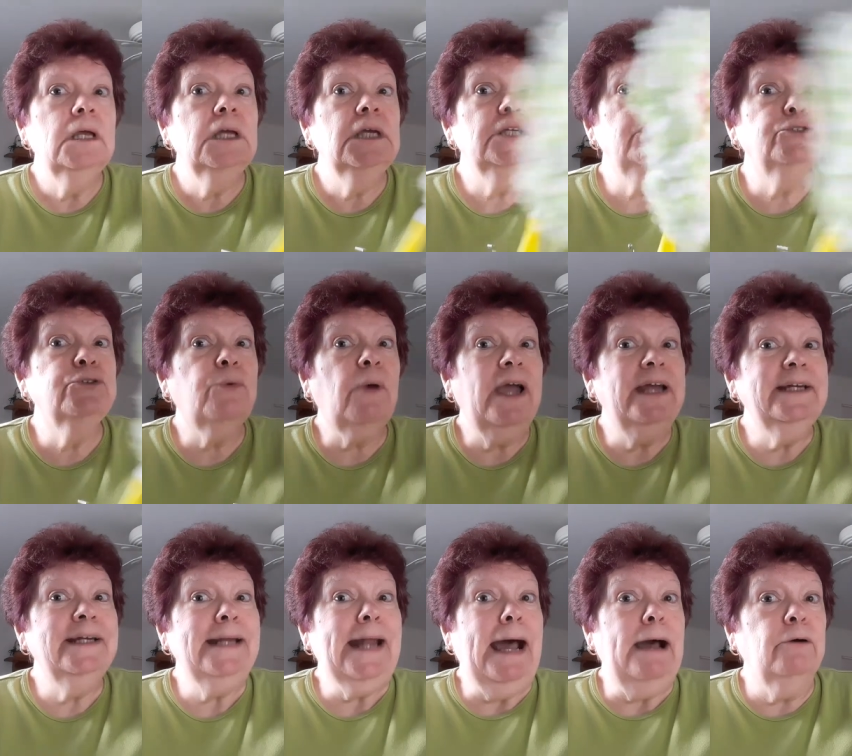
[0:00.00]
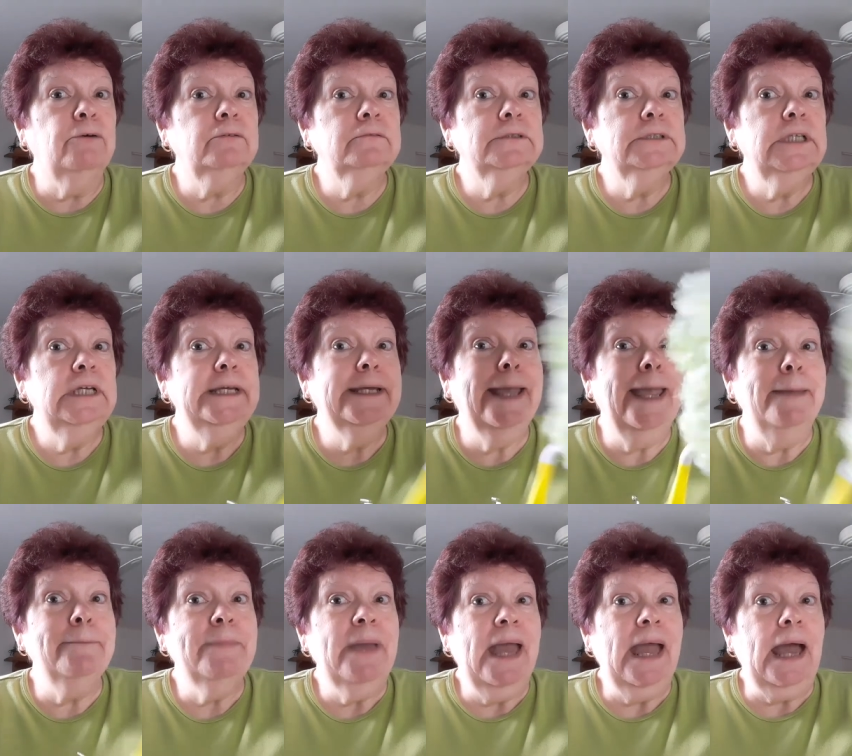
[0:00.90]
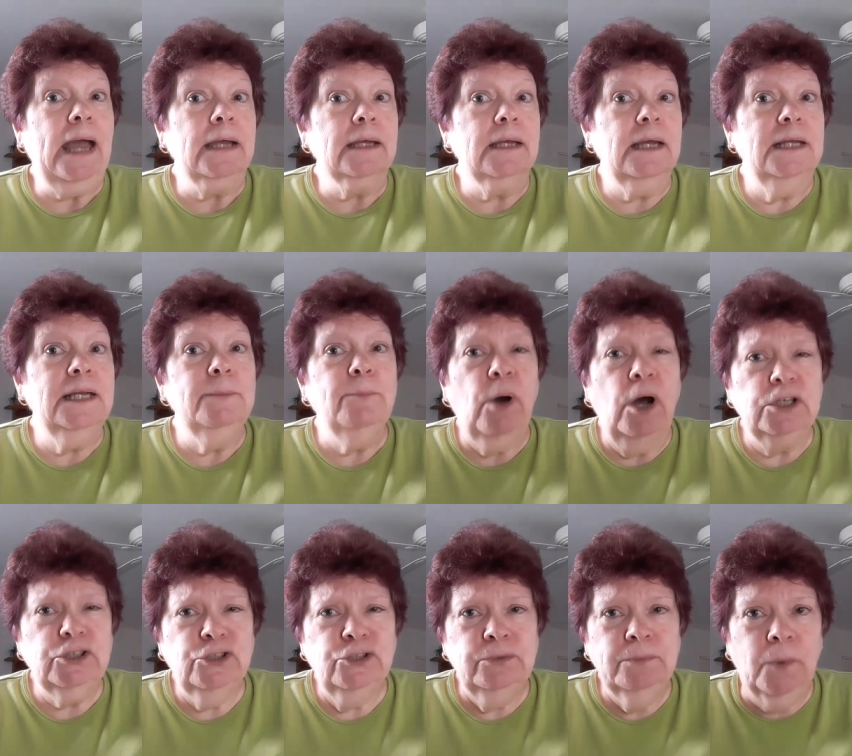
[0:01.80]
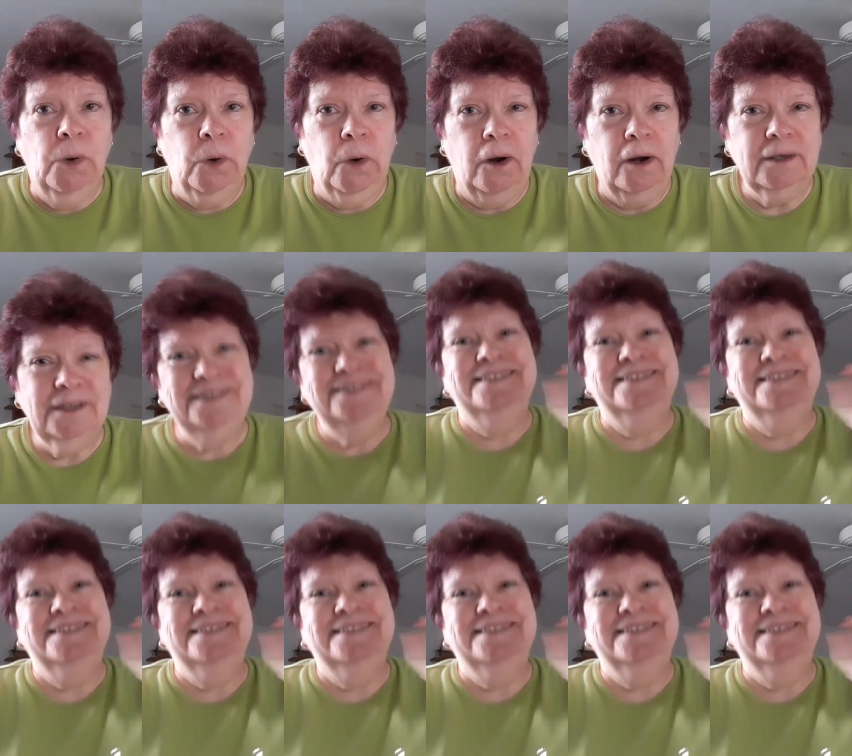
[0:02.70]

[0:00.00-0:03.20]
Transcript: he tried it out. He came back and he bought 2 more.